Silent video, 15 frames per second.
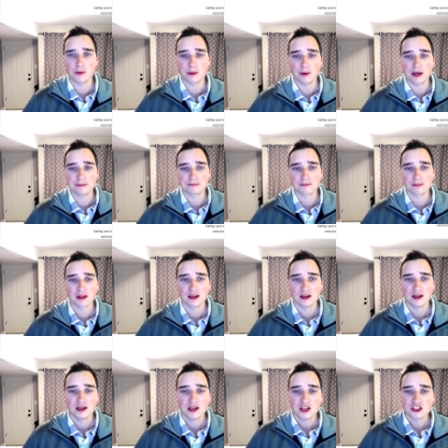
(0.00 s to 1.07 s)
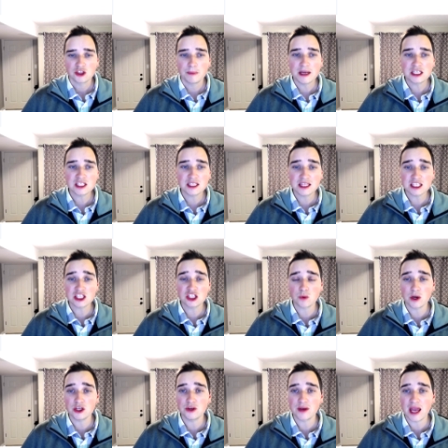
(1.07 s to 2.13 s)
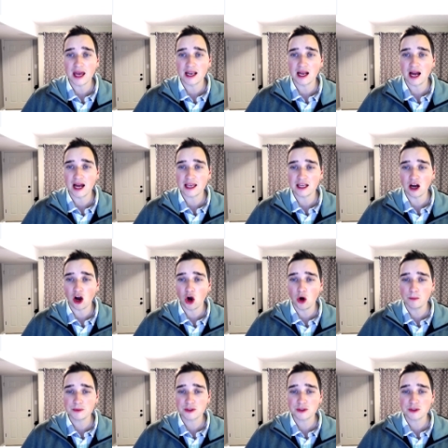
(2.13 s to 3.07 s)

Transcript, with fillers: we want. So basically, this is what you get. I get a home